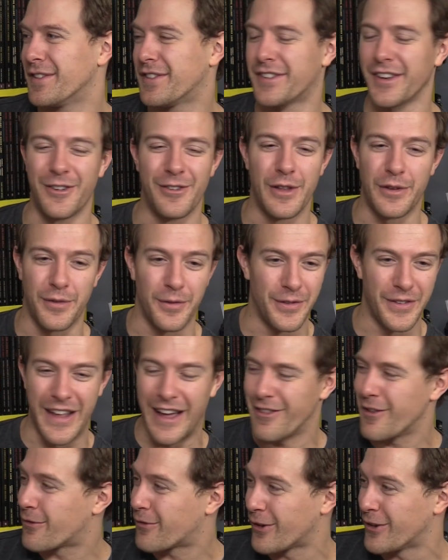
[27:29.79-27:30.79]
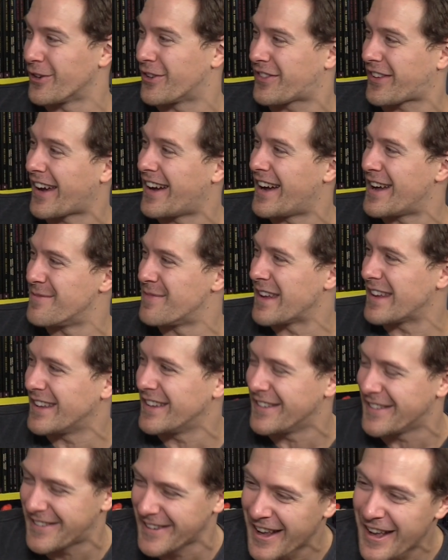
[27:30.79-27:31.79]
So this was not the first time that
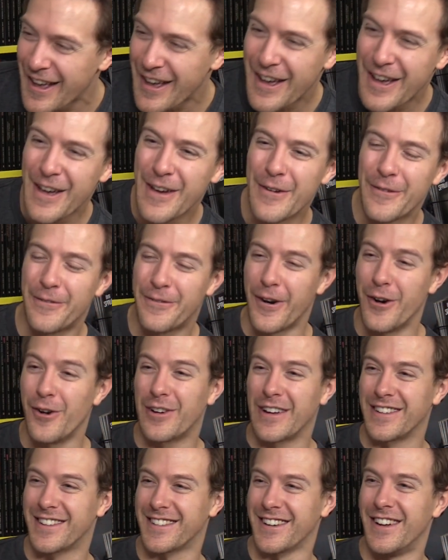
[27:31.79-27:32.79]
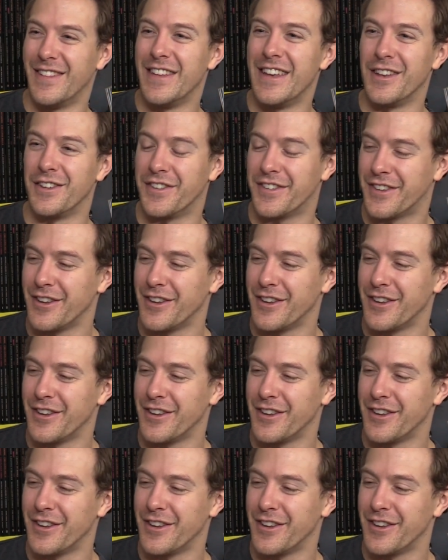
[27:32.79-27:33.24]
he's focused on this